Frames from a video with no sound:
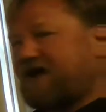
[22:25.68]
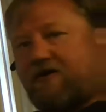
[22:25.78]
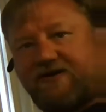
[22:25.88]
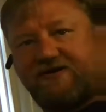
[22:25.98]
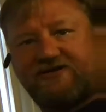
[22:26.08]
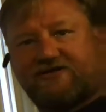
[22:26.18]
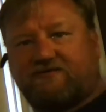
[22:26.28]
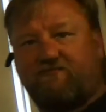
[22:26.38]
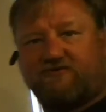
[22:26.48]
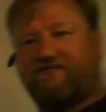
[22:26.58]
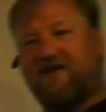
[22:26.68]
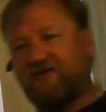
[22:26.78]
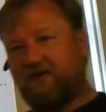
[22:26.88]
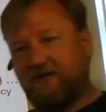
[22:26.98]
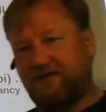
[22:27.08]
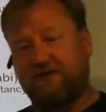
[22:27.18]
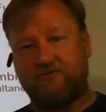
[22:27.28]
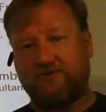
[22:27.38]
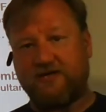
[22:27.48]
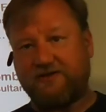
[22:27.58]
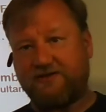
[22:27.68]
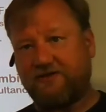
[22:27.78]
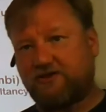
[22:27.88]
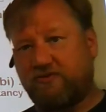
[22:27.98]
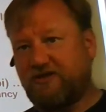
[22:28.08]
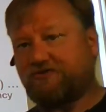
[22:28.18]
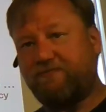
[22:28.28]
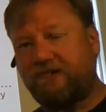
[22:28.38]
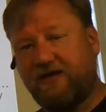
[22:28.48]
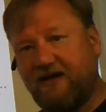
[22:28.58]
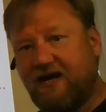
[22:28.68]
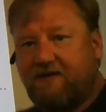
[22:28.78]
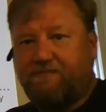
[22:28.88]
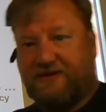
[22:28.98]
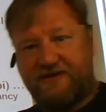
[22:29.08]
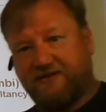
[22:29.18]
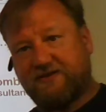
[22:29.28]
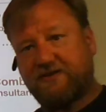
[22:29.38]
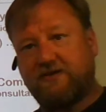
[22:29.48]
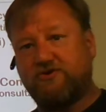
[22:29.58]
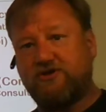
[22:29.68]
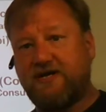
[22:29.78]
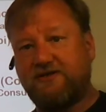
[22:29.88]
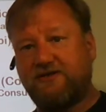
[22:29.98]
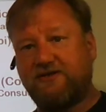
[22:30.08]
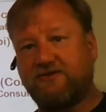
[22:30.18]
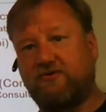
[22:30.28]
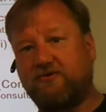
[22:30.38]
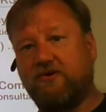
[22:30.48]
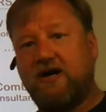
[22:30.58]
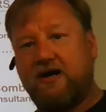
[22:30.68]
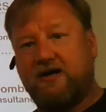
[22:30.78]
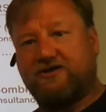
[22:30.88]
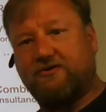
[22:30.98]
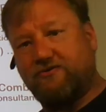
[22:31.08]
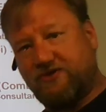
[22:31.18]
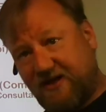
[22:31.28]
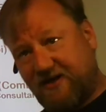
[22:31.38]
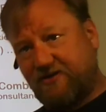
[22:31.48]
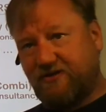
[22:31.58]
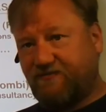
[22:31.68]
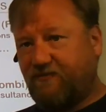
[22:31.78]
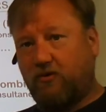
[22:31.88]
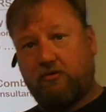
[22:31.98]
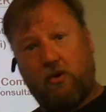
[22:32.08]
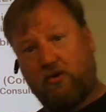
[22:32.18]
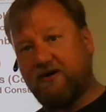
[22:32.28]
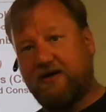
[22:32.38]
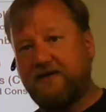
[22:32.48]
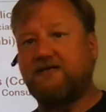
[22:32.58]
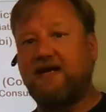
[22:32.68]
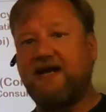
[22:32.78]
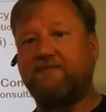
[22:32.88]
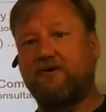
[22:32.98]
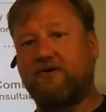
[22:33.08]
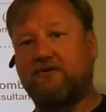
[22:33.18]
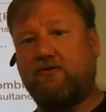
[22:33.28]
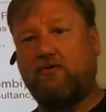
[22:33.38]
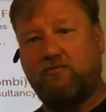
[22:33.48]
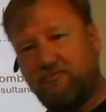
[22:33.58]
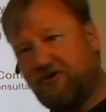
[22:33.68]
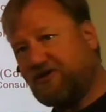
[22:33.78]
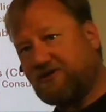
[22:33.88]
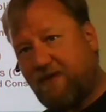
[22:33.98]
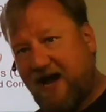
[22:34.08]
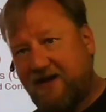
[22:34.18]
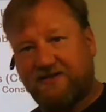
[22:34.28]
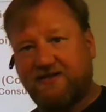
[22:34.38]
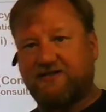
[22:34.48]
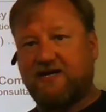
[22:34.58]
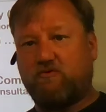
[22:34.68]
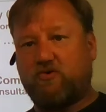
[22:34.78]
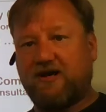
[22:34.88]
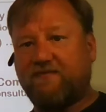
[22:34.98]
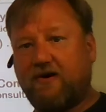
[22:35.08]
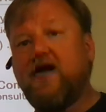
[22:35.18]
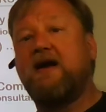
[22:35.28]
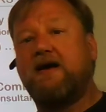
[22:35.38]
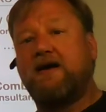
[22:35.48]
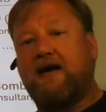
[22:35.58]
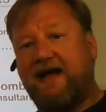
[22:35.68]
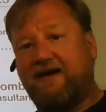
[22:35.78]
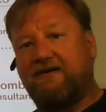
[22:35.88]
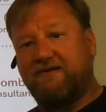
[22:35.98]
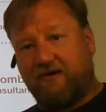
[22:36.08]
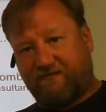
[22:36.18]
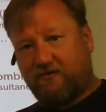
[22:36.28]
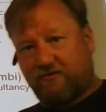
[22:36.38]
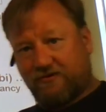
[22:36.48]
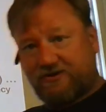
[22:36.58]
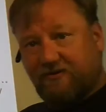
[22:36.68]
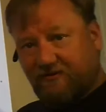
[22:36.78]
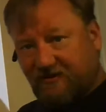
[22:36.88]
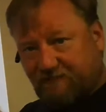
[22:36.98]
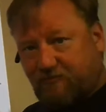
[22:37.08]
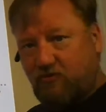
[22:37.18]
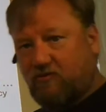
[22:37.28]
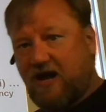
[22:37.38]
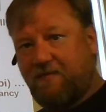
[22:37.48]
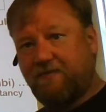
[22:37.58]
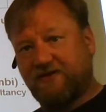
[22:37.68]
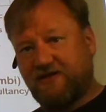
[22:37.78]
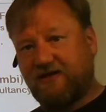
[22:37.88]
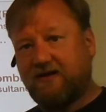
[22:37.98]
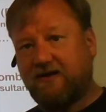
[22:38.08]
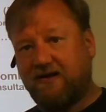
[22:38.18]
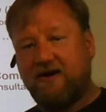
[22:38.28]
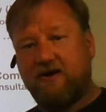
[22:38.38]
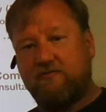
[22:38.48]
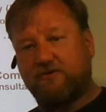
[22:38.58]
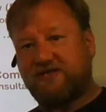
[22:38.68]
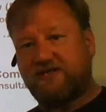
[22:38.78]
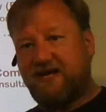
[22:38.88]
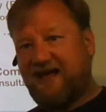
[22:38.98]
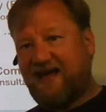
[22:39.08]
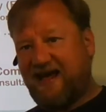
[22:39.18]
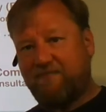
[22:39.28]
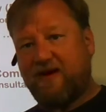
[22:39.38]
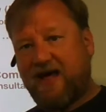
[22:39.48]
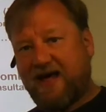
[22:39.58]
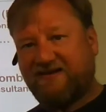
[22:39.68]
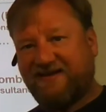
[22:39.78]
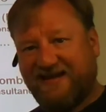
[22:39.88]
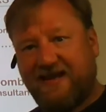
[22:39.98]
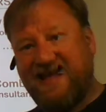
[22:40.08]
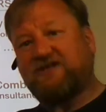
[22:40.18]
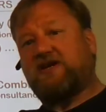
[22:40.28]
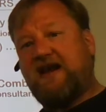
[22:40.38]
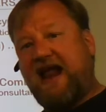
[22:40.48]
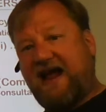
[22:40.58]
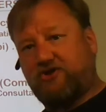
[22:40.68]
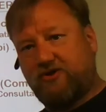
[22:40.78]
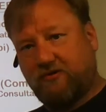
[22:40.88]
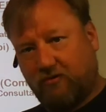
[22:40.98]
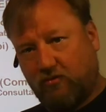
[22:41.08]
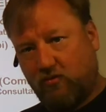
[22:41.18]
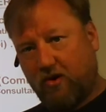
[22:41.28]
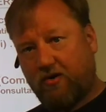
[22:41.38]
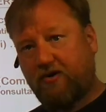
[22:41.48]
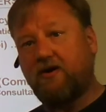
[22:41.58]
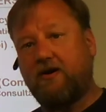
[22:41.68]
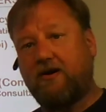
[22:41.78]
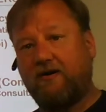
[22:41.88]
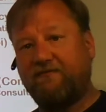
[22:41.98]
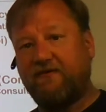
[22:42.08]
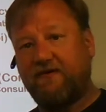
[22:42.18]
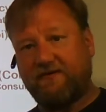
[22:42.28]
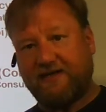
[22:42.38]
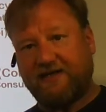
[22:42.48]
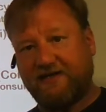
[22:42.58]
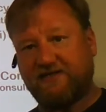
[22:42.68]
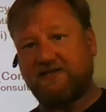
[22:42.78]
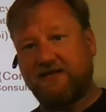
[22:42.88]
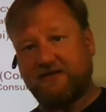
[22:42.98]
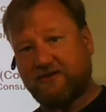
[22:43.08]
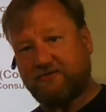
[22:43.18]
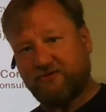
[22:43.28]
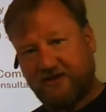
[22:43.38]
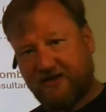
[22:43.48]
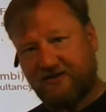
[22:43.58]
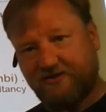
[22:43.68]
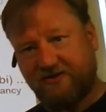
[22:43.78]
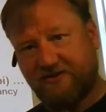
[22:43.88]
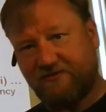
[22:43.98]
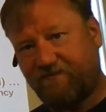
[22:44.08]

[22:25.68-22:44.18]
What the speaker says: various professional associations, which could be business associations or associations for organized labor or municipalities and whatever. And of course, this program in particular would take aim at the international work of these associations.